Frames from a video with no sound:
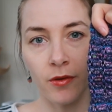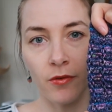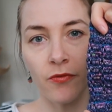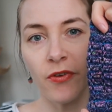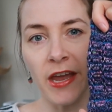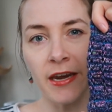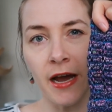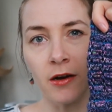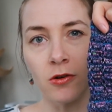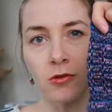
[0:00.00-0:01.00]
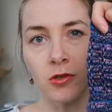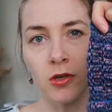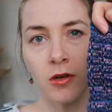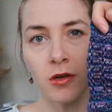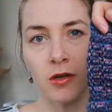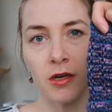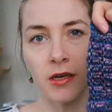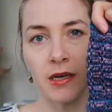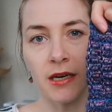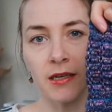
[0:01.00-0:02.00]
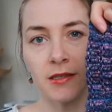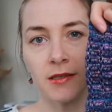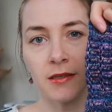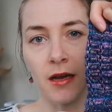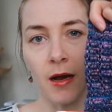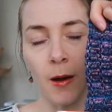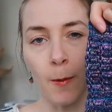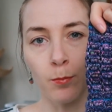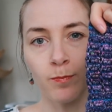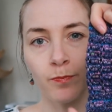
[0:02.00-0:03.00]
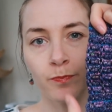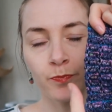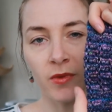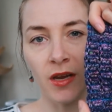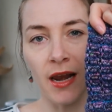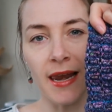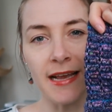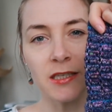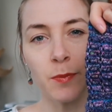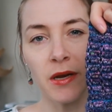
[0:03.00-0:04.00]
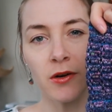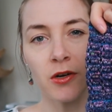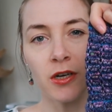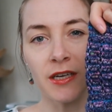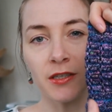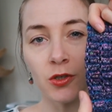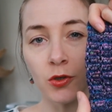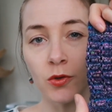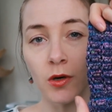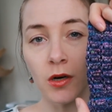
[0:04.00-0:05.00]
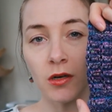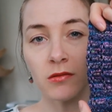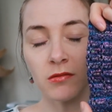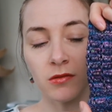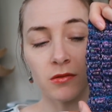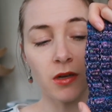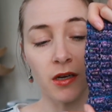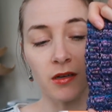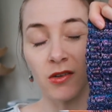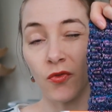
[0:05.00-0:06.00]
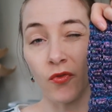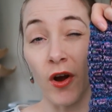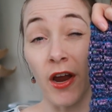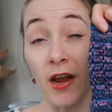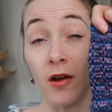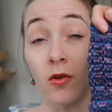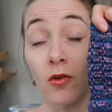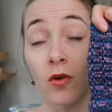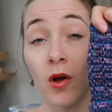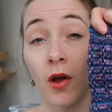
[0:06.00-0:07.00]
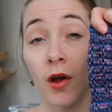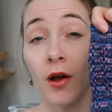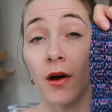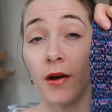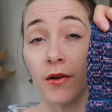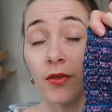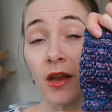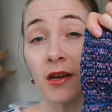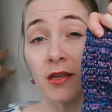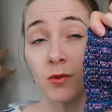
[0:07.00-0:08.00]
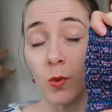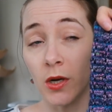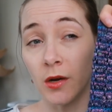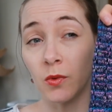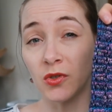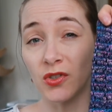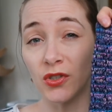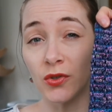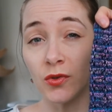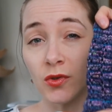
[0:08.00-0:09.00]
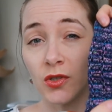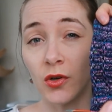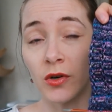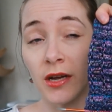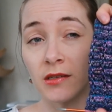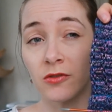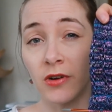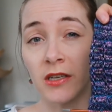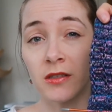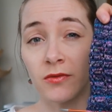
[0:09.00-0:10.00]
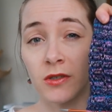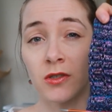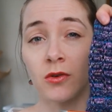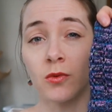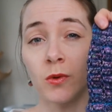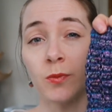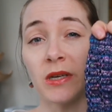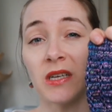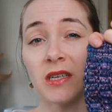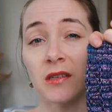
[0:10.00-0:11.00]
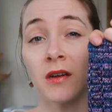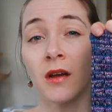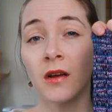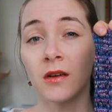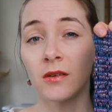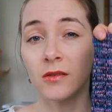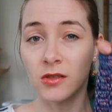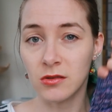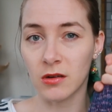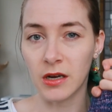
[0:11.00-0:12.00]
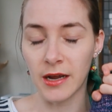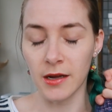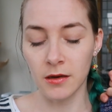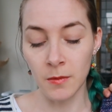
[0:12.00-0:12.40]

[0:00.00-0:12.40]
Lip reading: fade out this lace pattern into like a triangle. I think that's what I will do, so that the rest of the sock will be in stockinette.